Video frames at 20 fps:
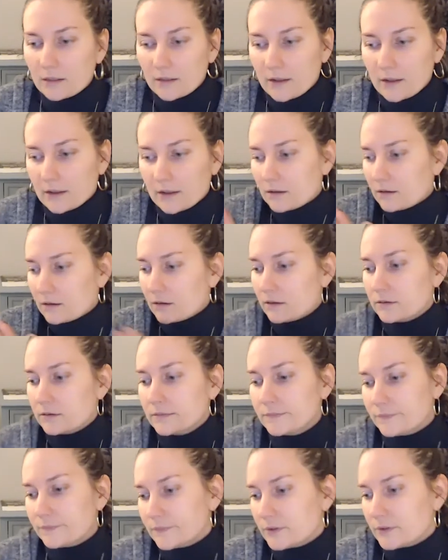like a
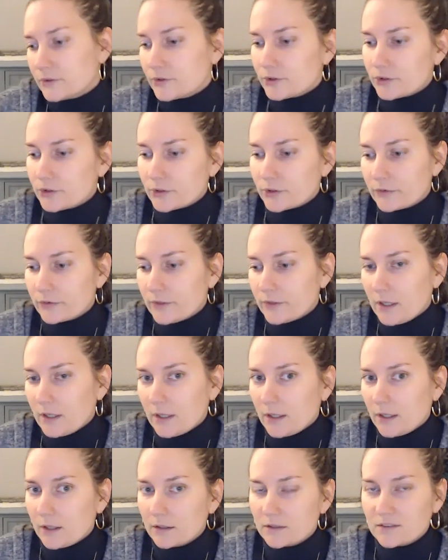
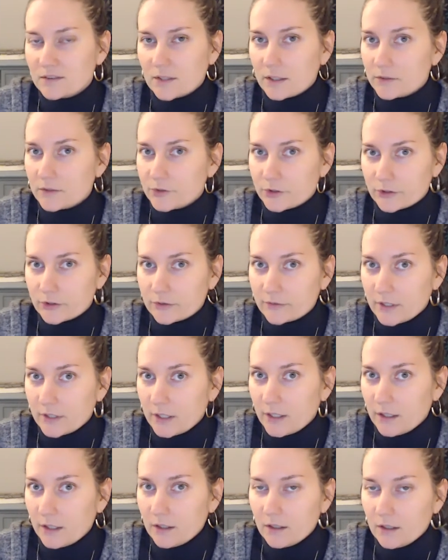site
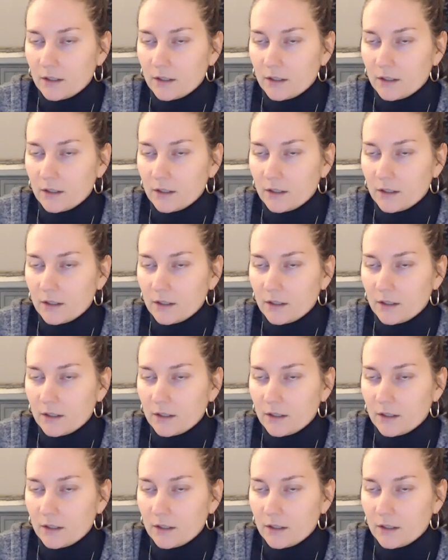survey